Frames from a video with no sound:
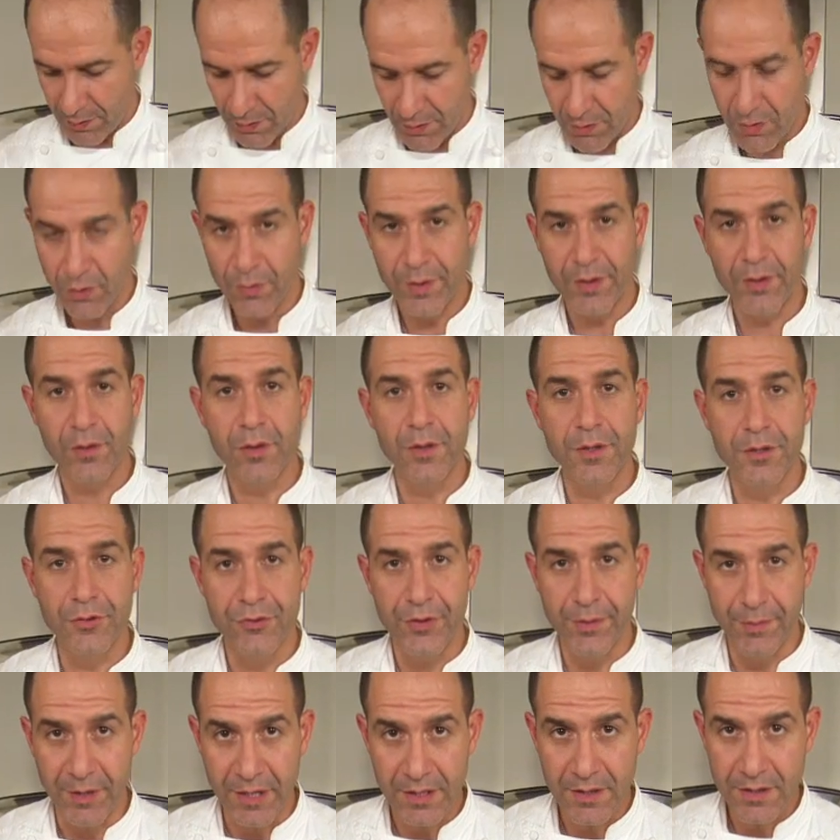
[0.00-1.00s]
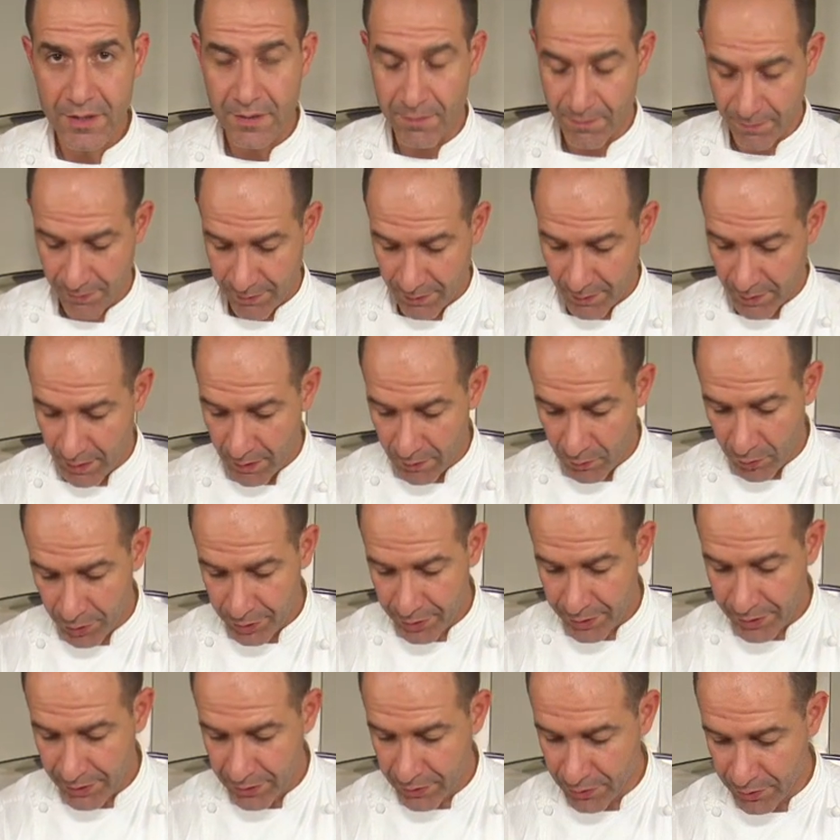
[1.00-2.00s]
So with all the trimmings,
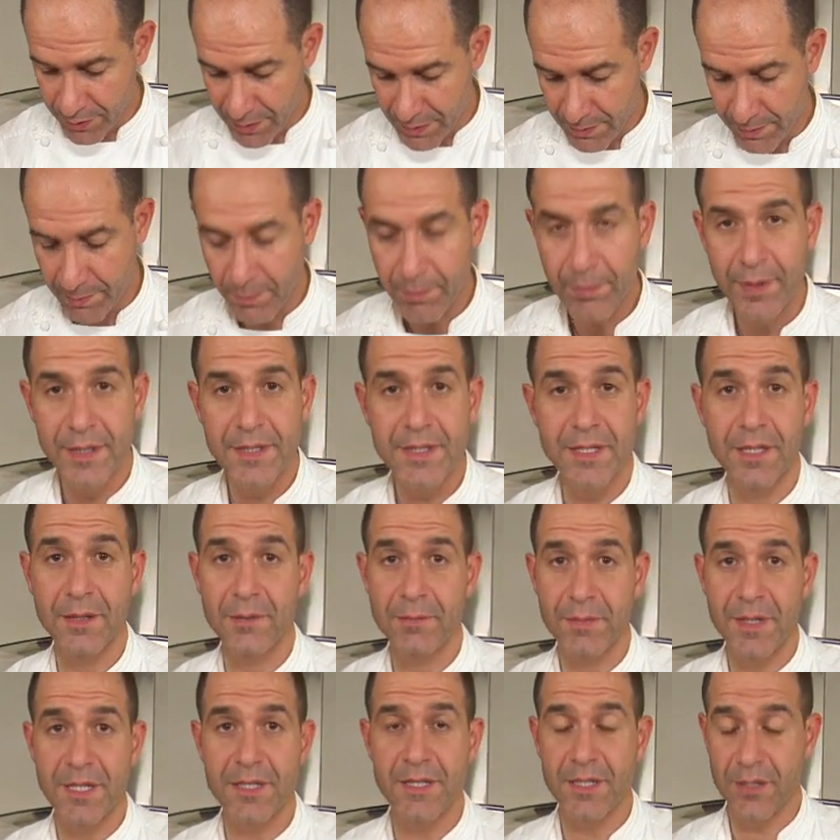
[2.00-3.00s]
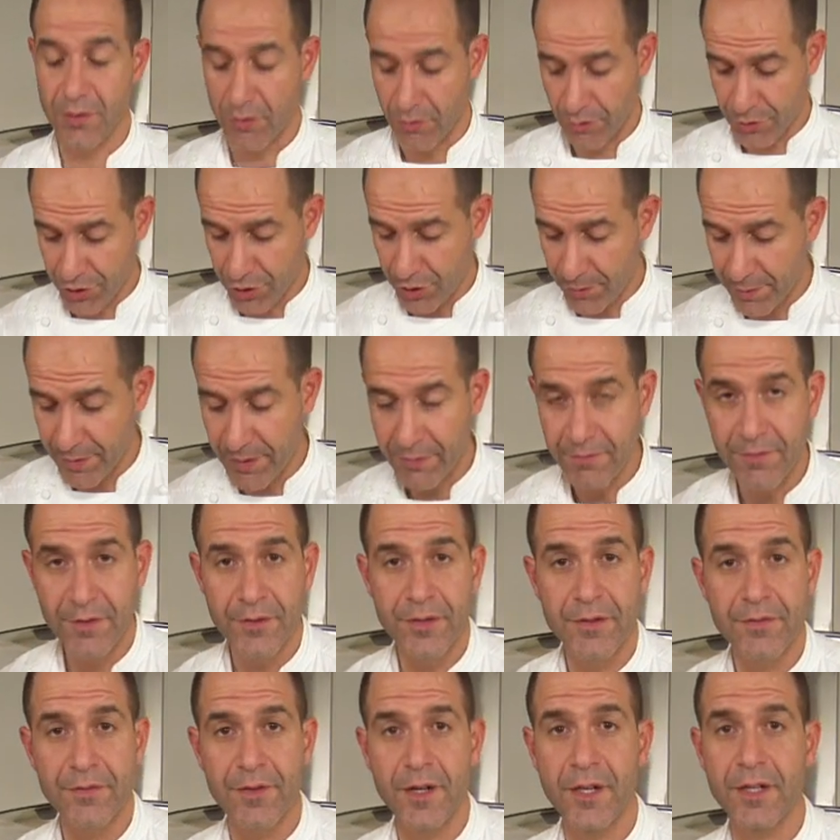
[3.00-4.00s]
what you can do is basically mince it or chop it up
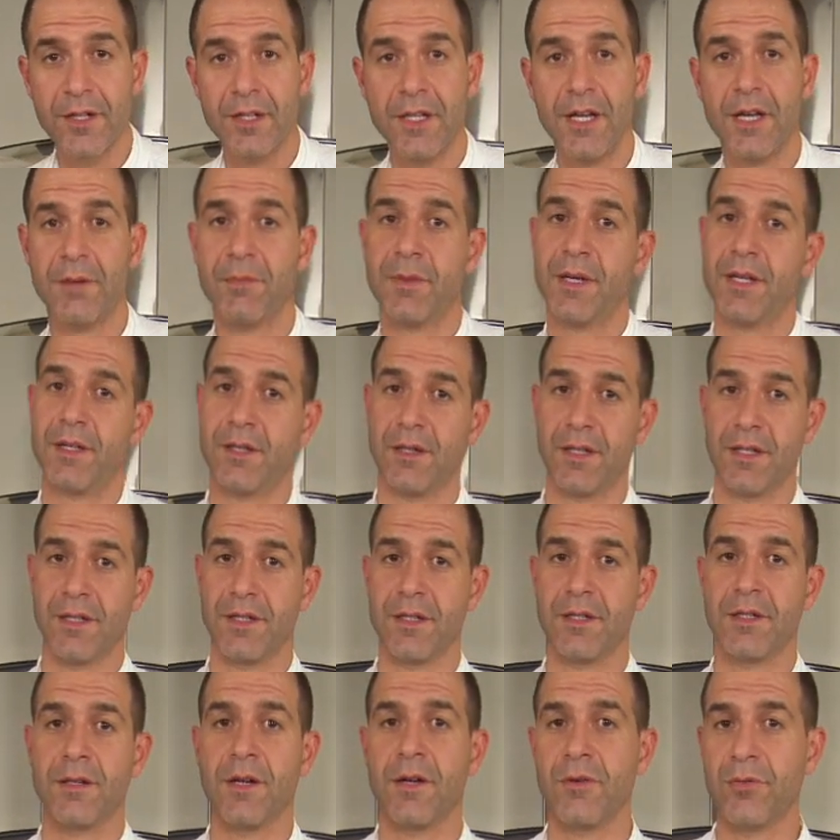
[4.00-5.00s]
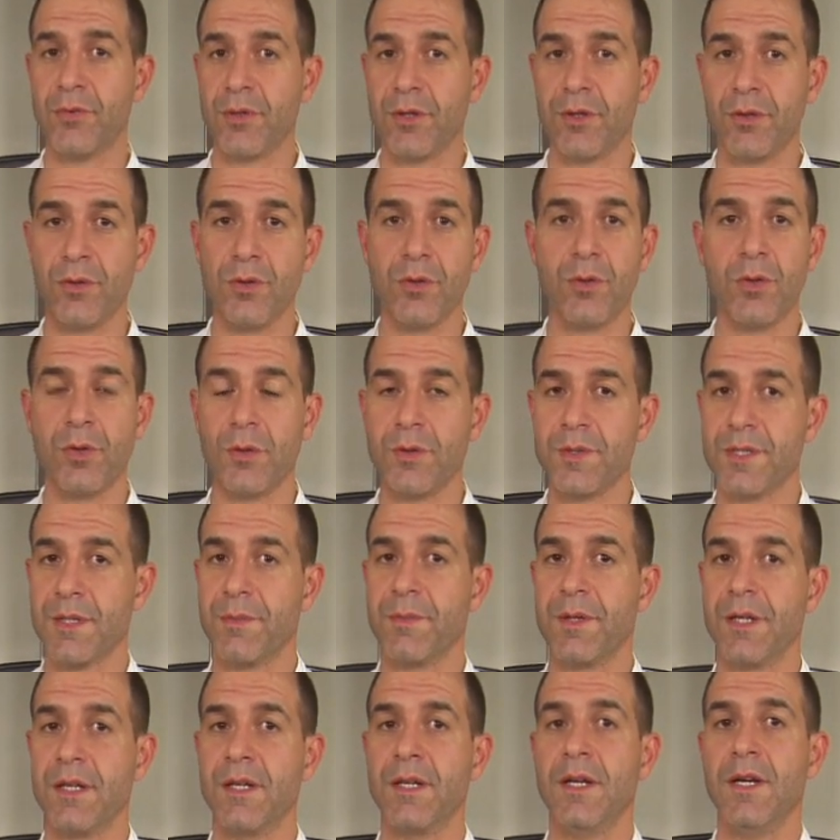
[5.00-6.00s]
very finely and make like a, a ragu or
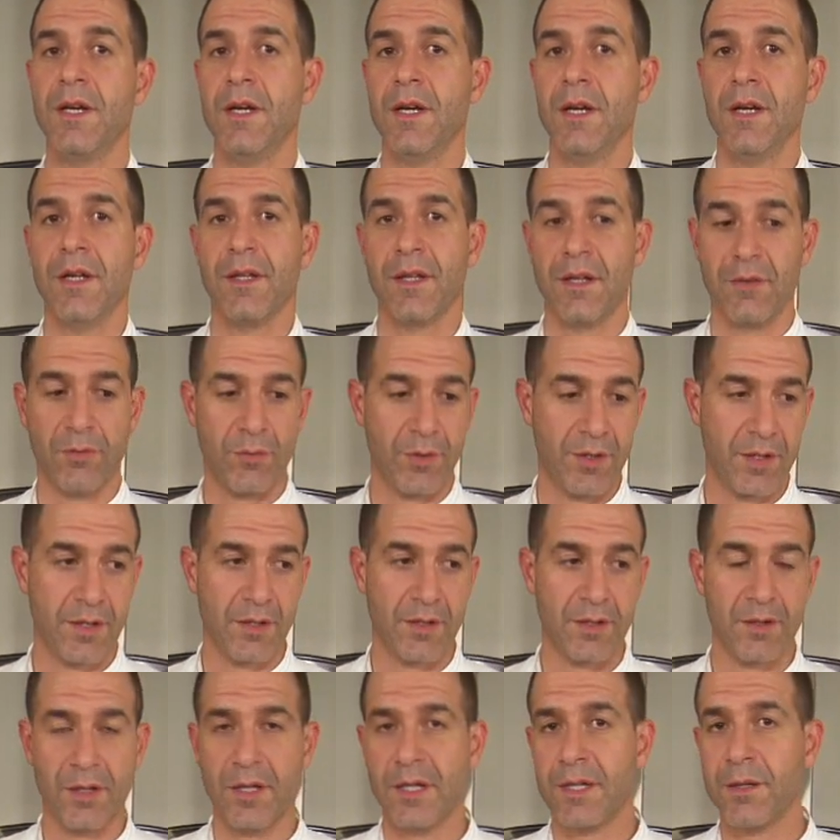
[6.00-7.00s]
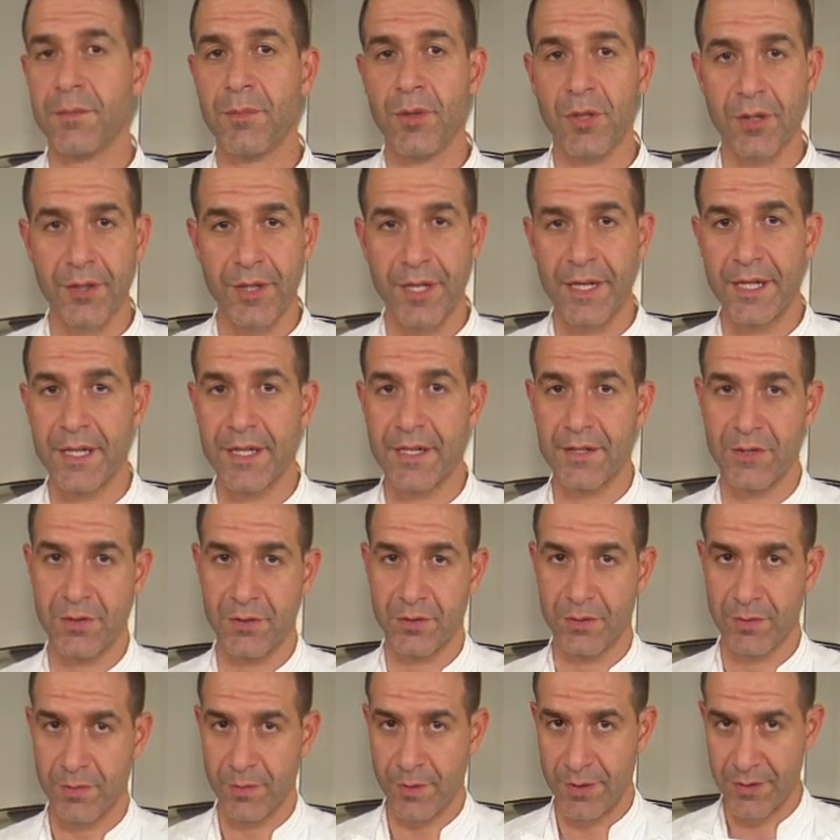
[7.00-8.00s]
something uh, with a, like a bolognese
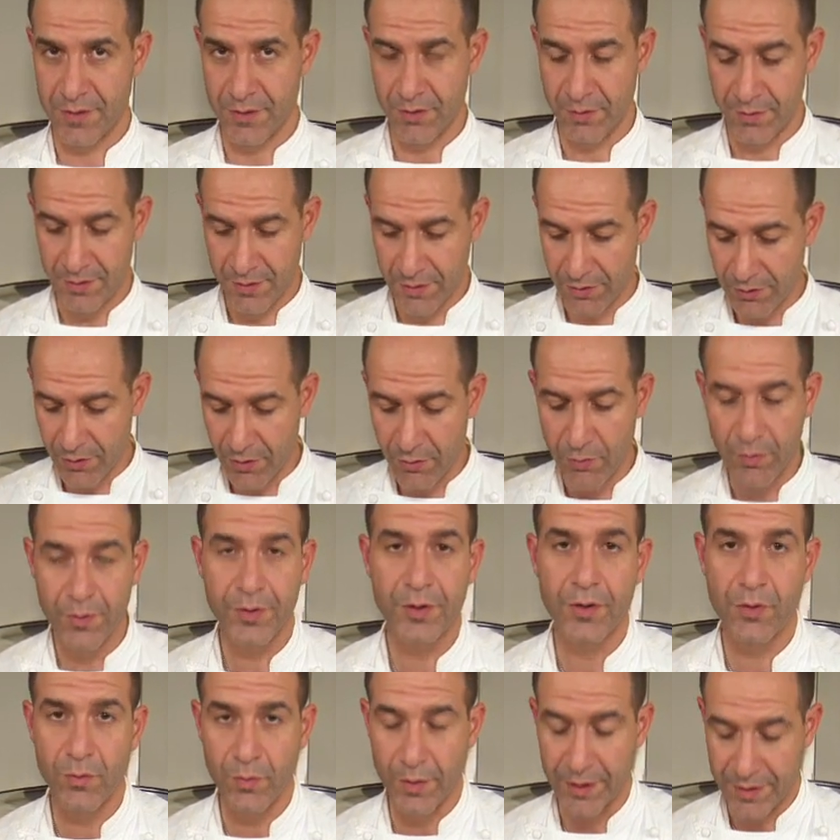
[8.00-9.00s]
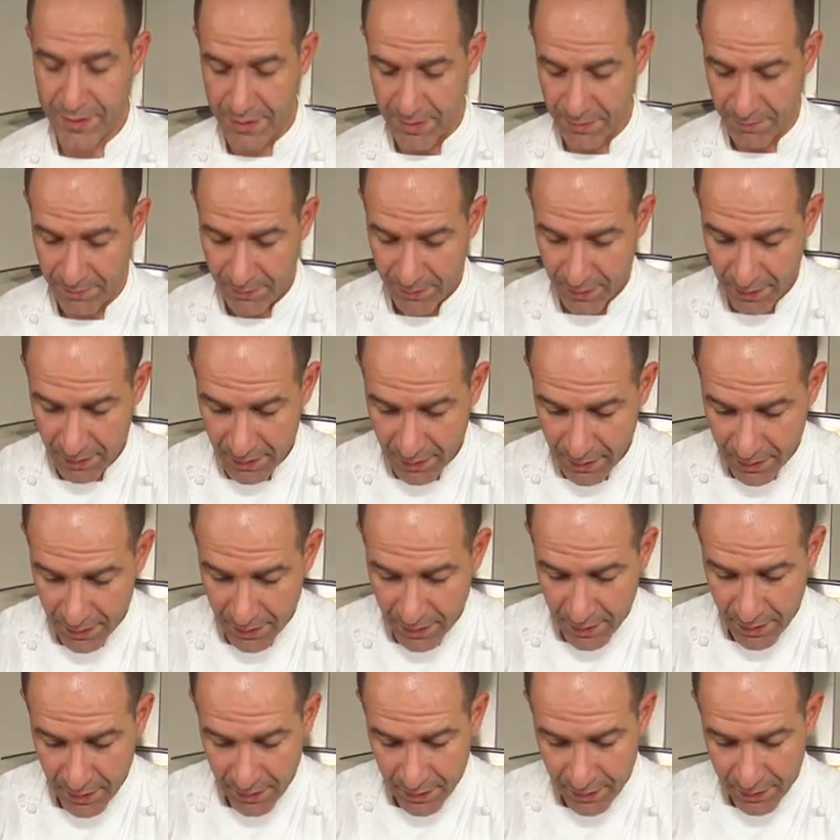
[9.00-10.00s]
or so on. So don't, don't waste them.
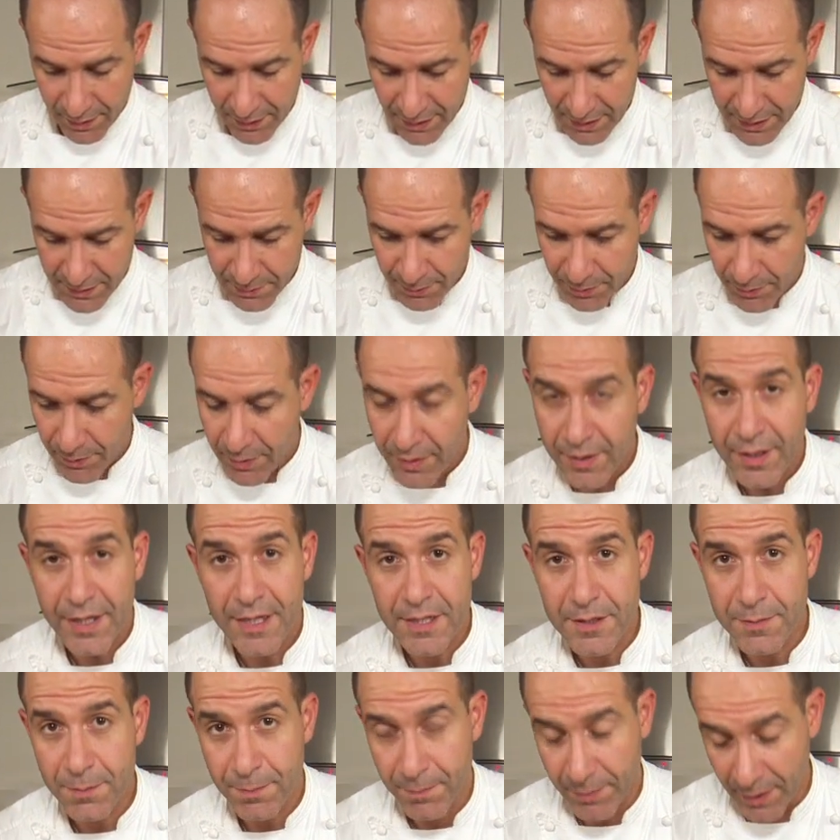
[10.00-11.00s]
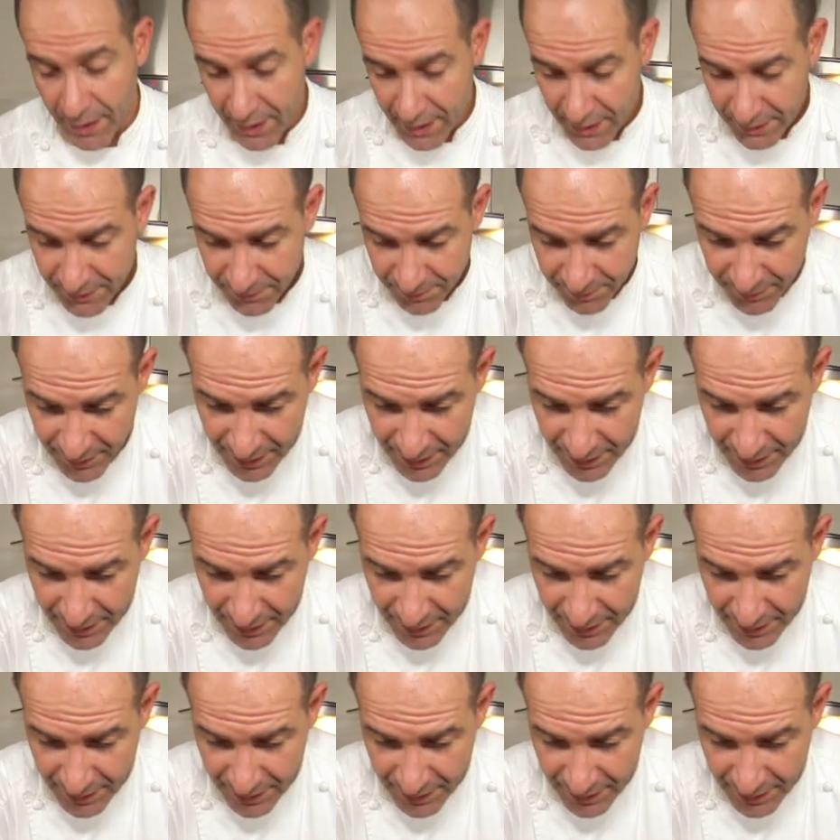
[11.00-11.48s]
The next, next part